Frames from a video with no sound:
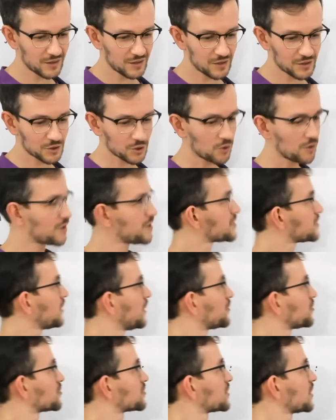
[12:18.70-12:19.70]
So these
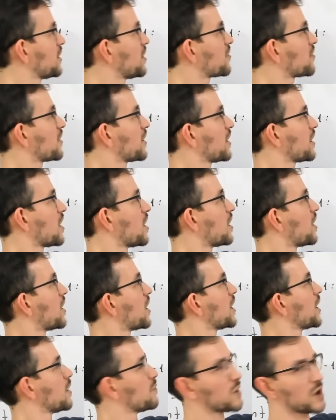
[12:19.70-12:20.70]
letters R,
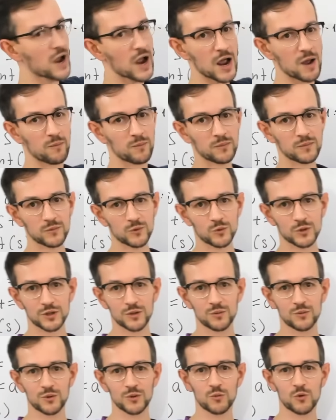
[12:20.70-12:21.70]
I, M.
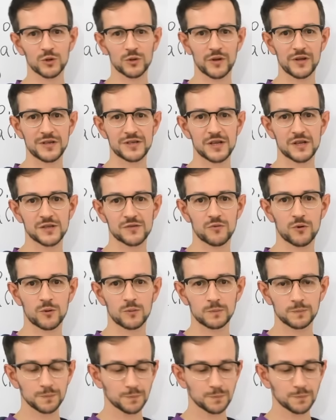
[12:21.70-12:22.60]
What are these stands for?